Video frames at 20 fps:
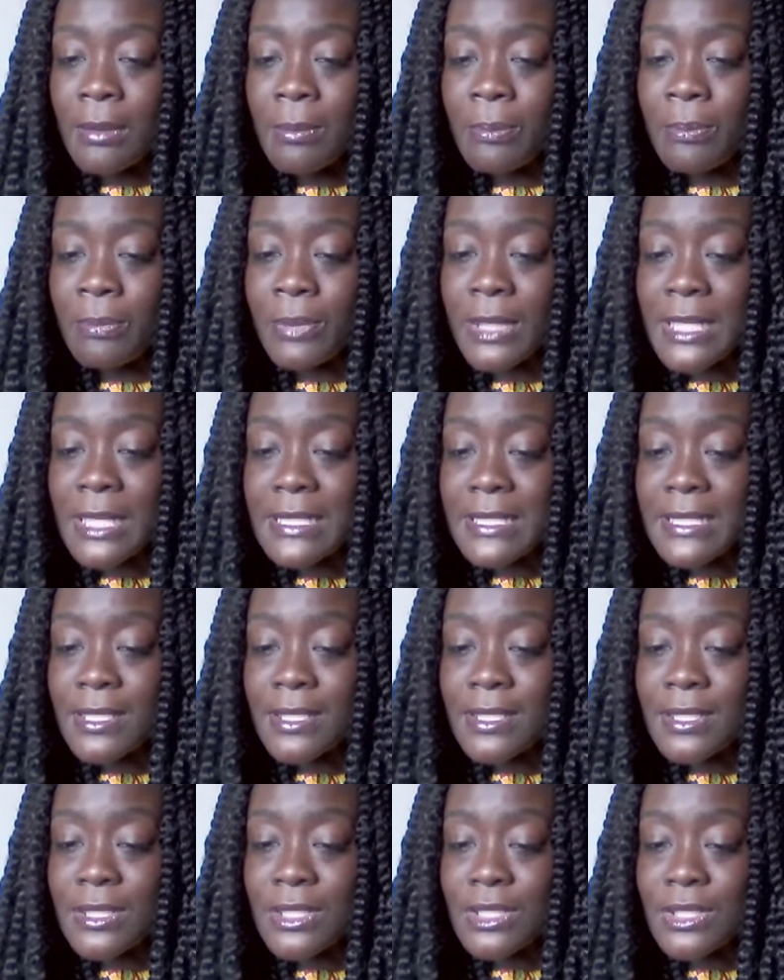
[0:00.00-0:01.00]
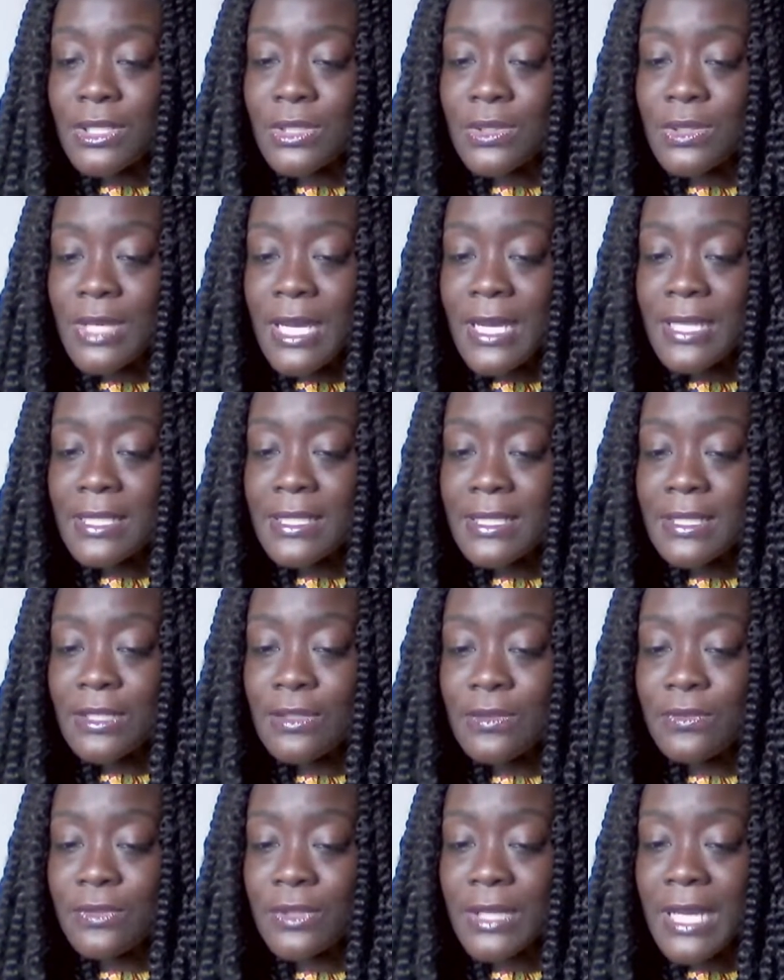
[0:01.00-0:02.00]
blessings to you and
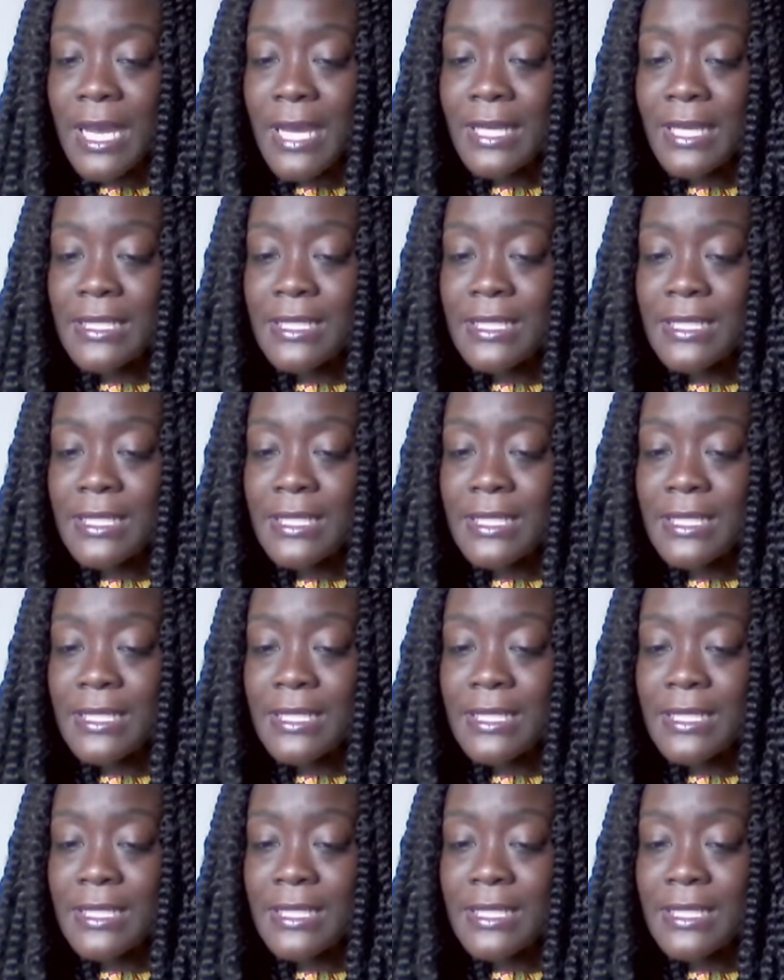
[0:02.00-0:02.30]
skillful guidance